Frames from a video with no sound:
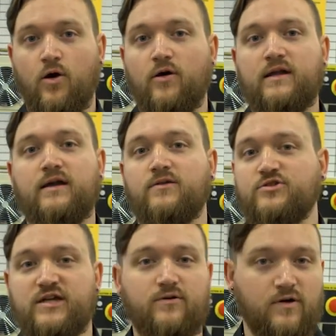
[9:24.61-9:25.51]
or any
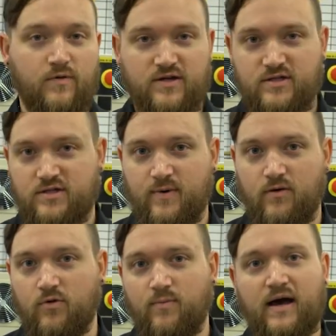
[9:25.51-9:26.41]
other general questions
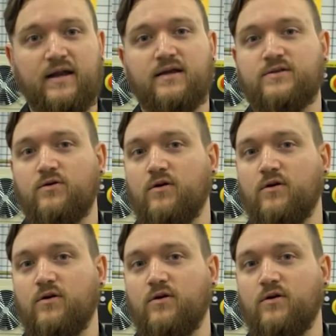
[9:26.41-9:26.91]
about robotics